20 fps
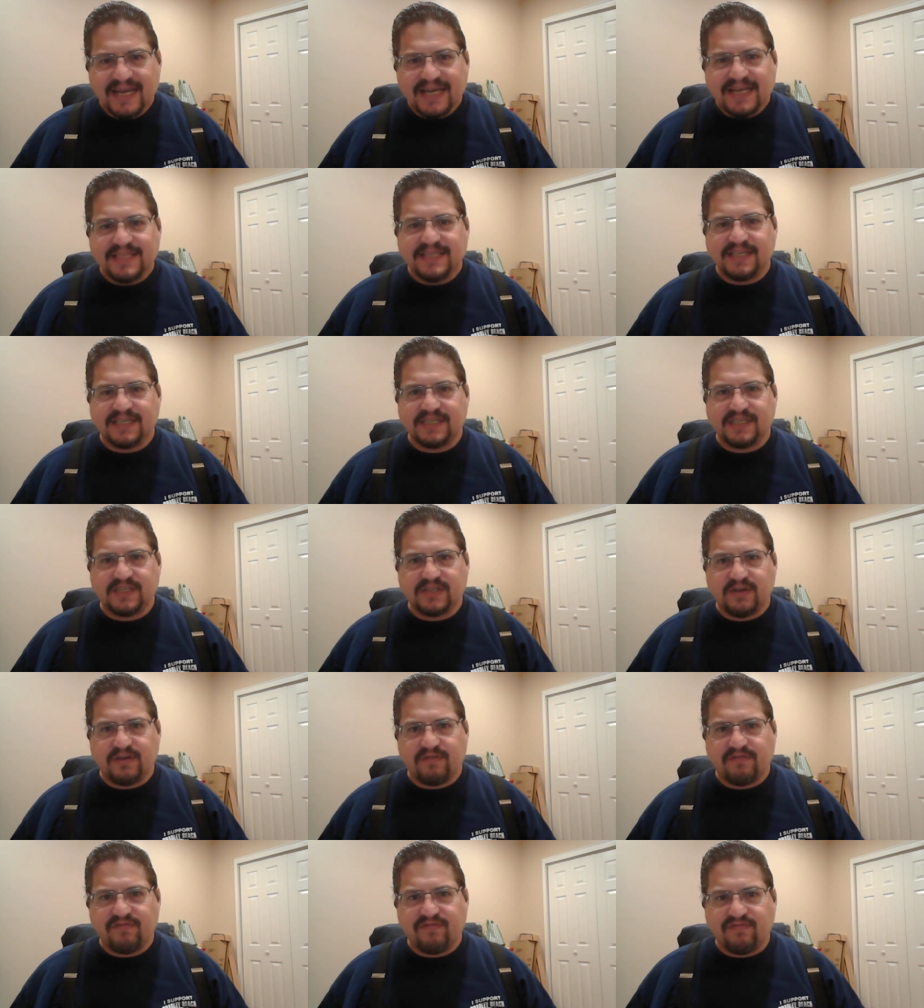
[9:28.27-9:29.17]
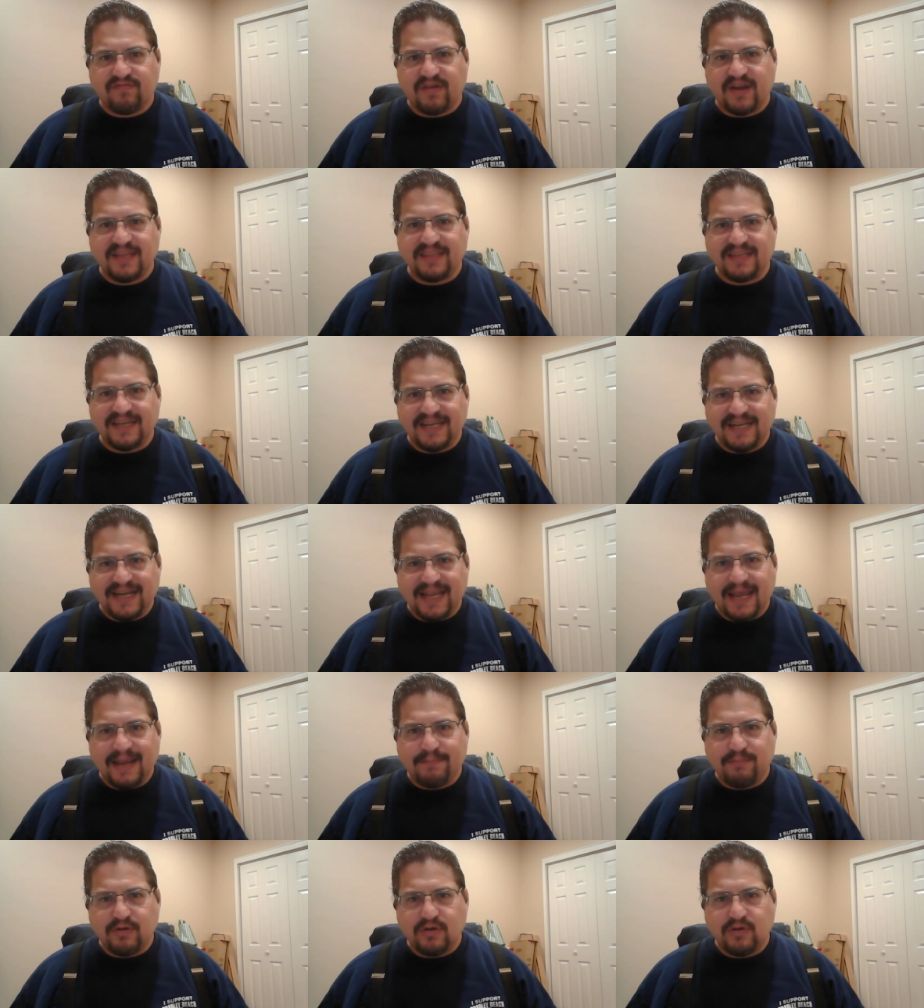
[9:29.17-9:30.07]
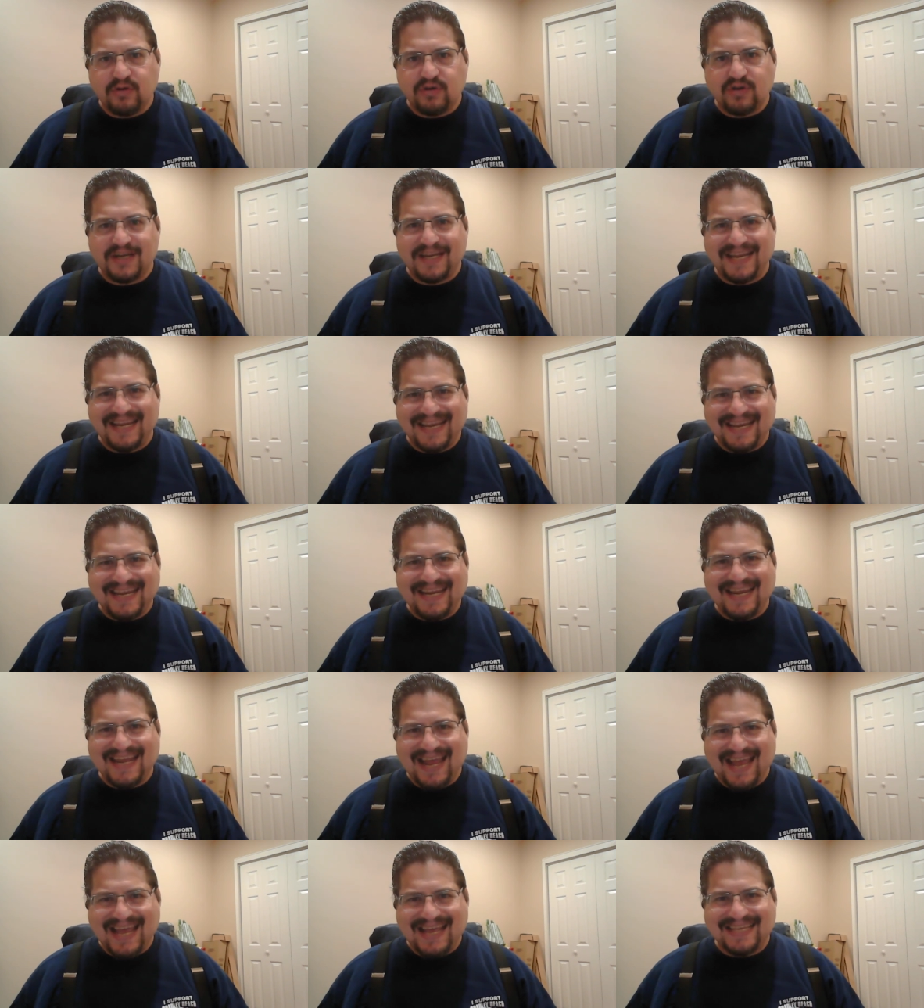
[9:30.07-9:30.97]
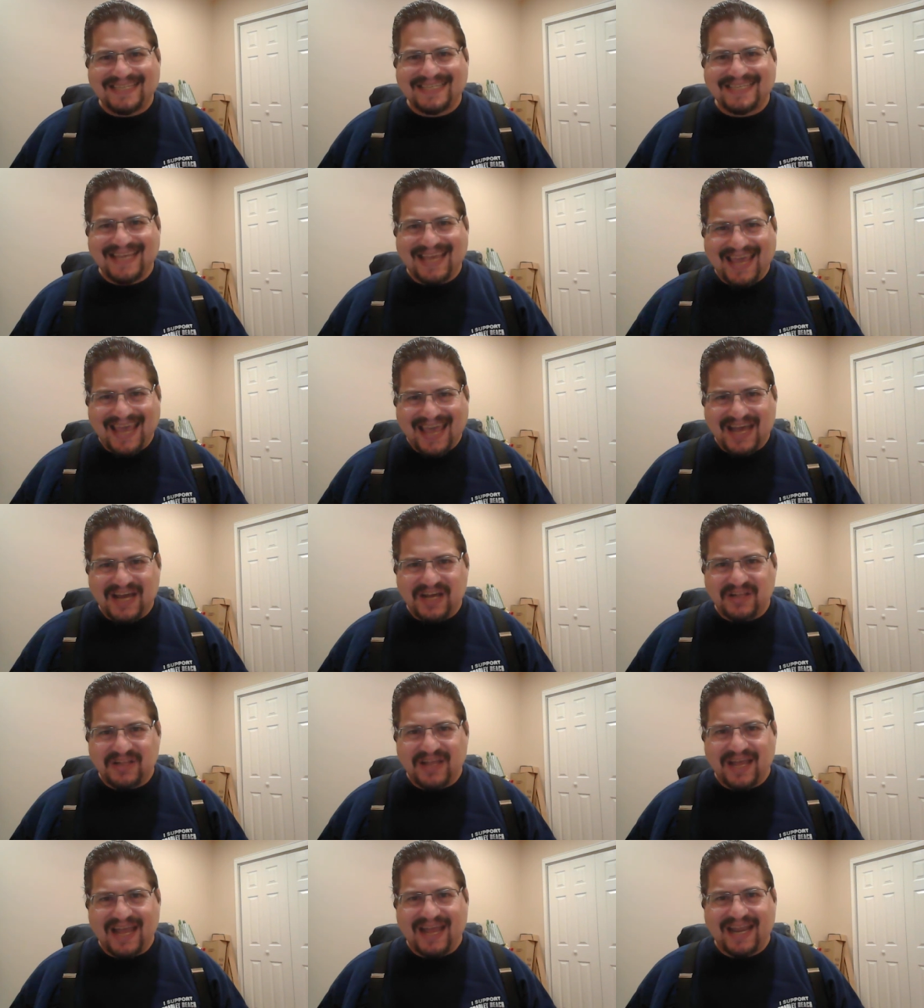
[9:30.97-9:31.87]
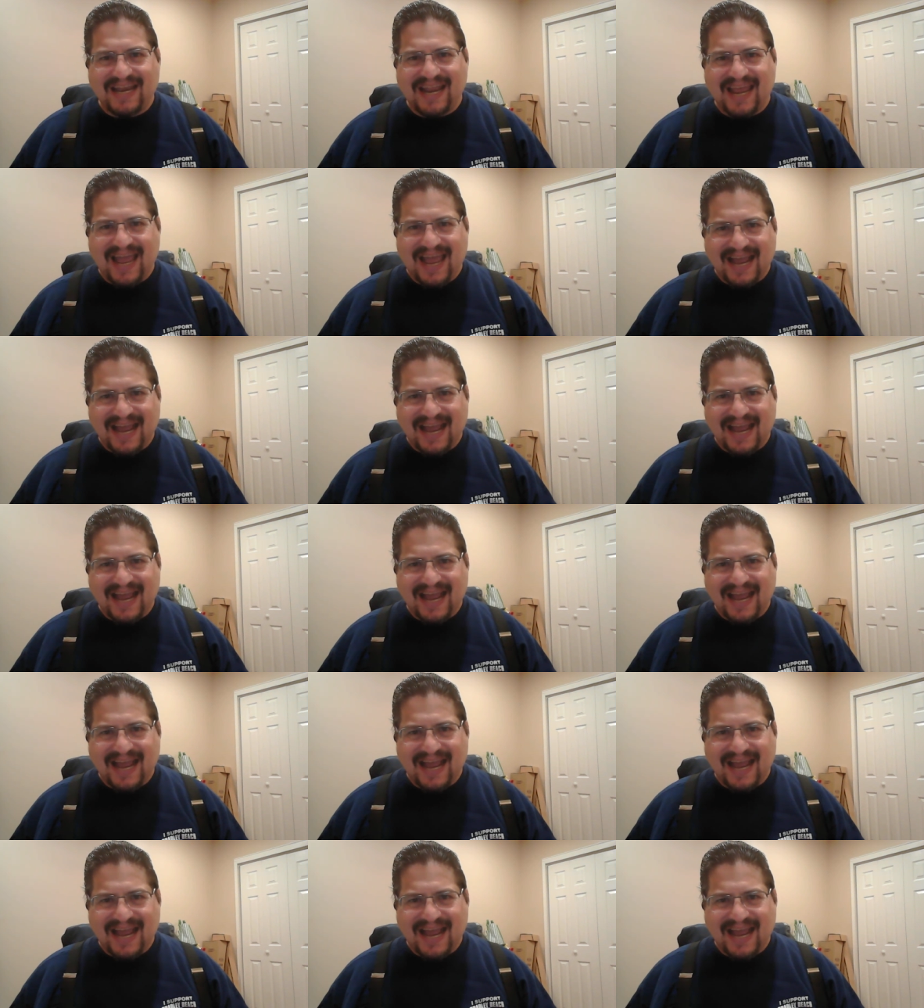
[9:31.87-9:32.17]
This is your friendly neighborhood ESL and